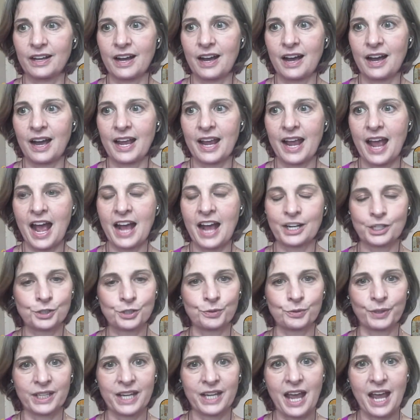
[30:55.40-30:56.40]
I
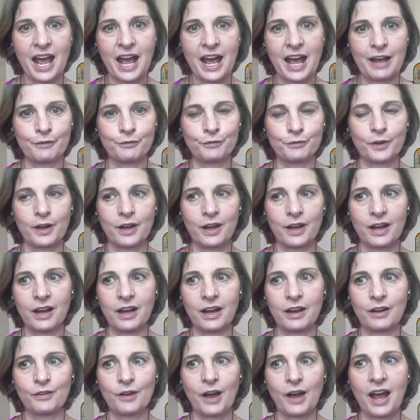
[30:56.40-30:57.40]
actually have
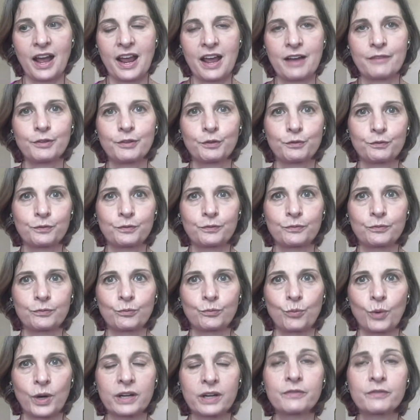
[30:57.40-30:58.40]
I have a
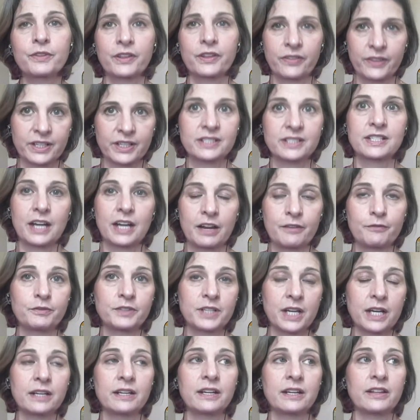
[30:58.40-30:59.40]
one of the things that I've
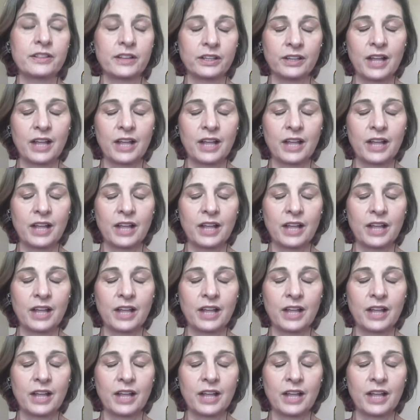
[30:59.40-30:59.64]
done the